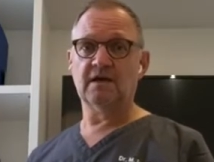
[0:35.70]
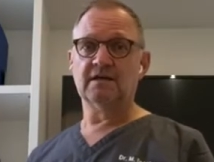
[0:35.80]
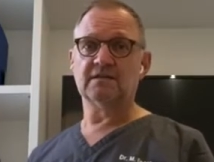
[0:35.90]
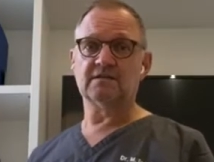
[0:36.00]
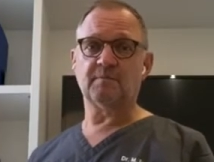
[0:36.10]

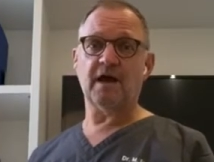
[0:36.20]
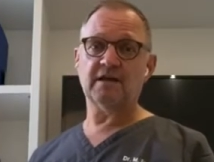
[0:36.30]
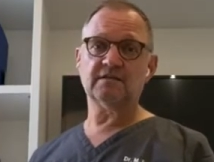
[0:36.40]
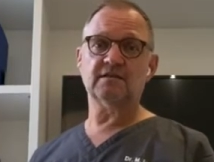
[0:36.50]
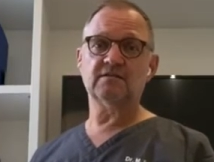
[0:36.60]

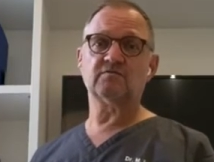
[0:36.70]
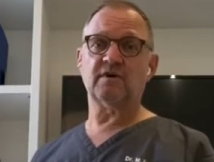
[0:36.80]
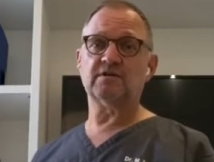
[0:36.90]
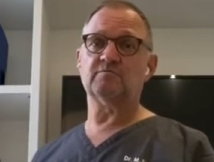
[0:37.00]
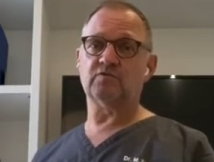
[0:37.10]
Despite these
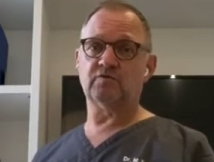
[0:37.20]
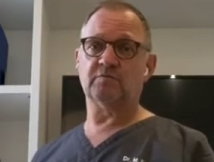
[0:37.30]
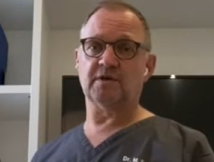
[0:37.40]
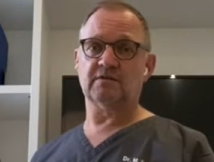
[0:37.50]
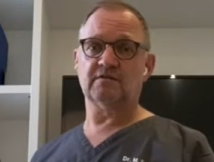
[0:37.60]
great
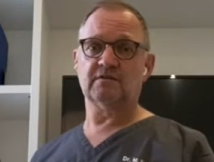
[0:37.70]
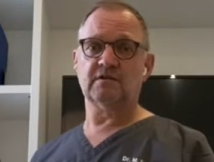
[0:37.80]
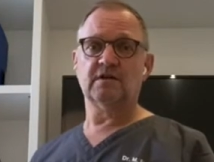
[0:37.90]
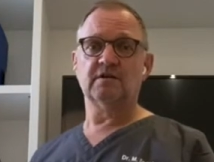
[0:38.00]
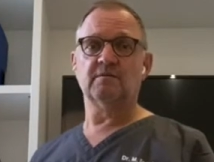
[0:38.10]
improvements,
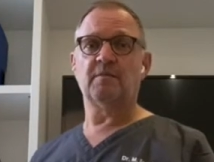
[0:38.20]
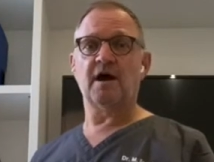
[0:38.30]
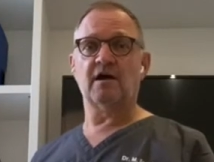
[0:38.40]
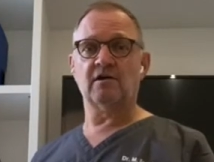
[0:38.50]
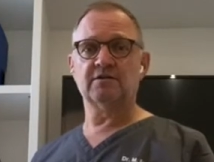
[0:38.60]
the
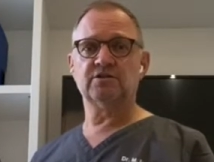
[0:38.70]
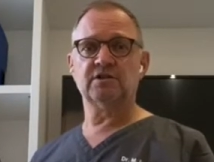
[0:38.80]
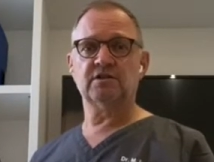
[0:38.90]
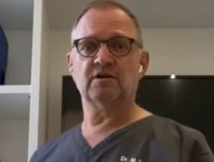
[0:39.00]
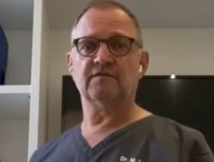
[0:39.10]

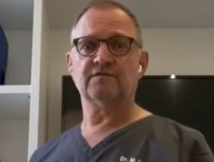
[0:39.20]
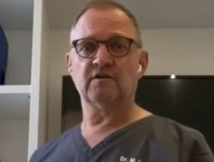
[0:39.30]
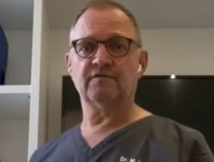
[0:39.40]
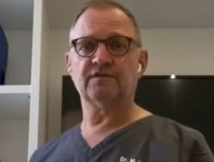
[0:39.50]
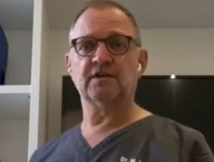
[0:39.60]
biology of
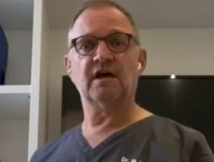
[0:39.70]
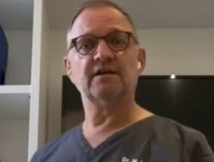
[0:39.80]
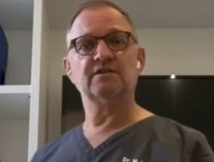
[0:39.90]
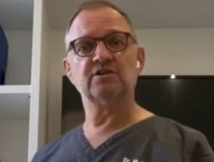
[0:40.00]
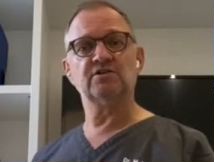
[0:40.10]
soft and hard
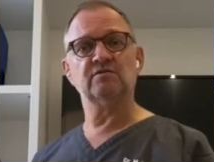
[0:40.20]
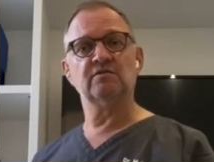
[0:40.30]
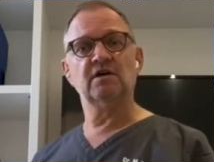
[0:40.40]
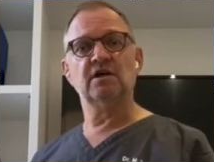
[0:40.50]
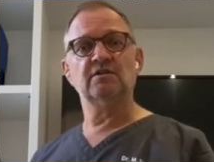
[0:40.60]
tissue
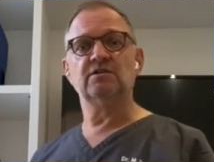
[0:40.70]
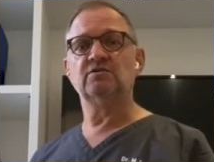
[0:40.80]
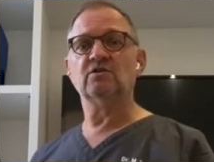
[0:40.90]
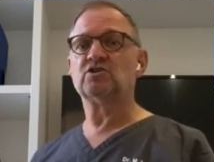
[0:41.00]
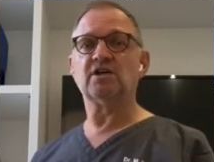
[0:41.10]
did
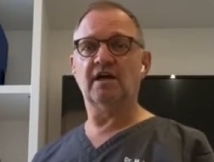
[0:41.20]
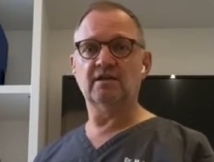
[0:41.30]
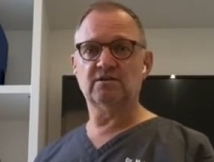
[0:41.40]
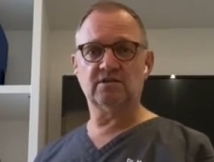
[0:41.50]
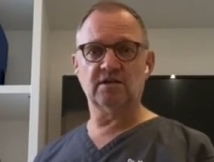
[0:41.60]
not
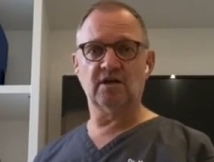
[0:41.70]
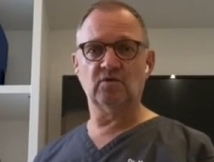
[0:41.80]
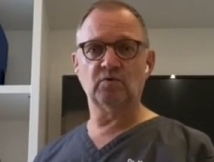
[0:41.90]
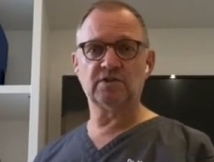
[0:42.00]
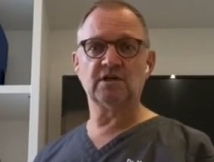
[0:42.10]
change, and
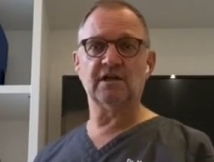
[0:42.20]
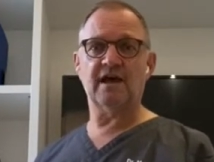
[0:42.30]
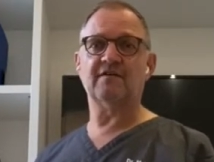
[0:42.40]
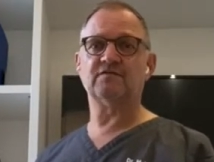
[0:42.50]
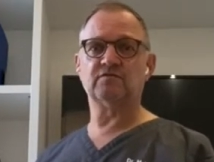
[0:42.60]
we still
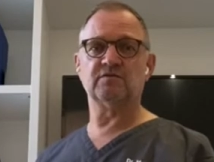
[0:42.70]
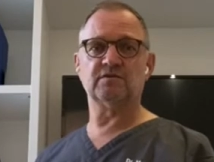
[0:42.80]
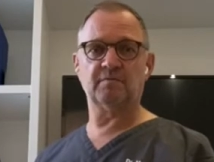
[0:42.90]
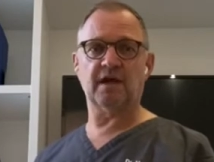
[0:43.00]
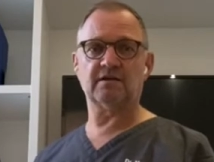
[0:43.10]
have to
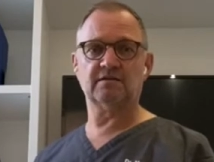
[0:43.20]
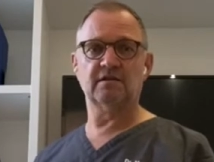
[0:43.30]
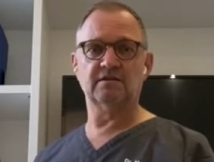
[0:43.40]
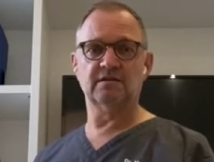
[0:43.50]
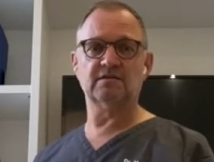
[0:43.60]
respect
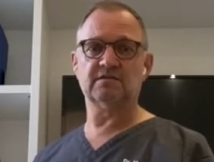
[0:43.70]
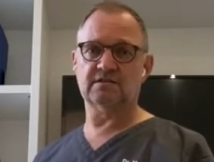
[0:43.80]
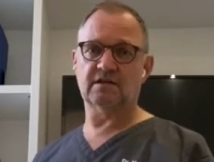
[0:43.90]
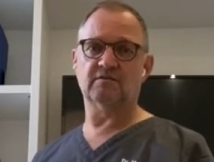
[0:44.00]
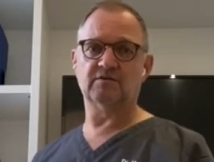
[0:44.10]
this in
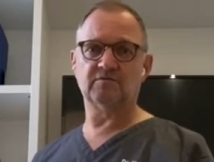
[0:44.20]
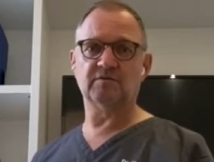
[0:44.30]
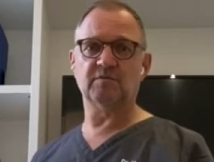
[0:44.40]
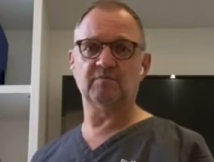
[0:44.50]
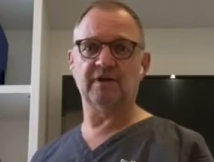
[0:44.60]
our
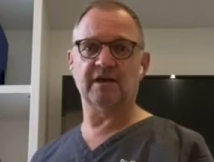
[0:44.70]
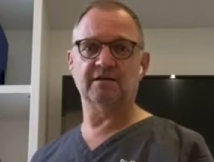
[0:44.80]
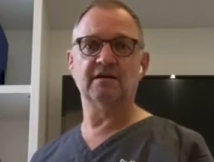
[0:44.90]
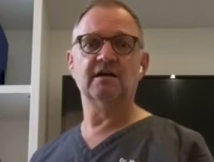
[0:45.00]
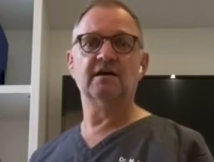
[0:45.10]
treatment
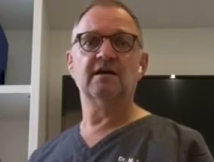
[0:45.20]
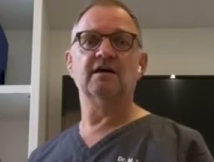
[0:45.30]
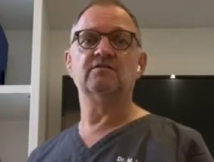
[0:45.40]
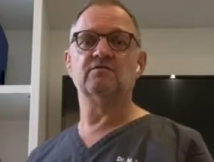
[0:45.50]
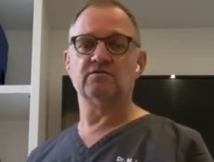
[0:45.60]
plan
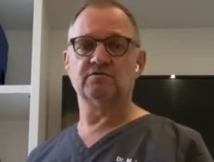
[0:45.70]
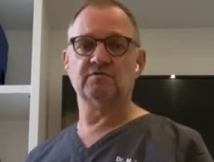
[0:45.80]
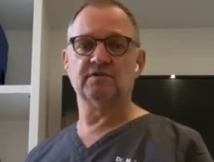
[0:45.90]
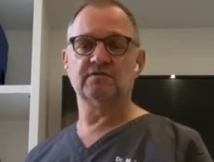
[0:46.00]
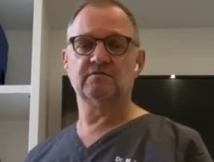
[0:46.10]
and
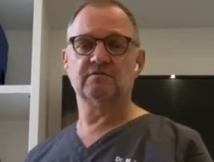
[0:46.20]
surgeries.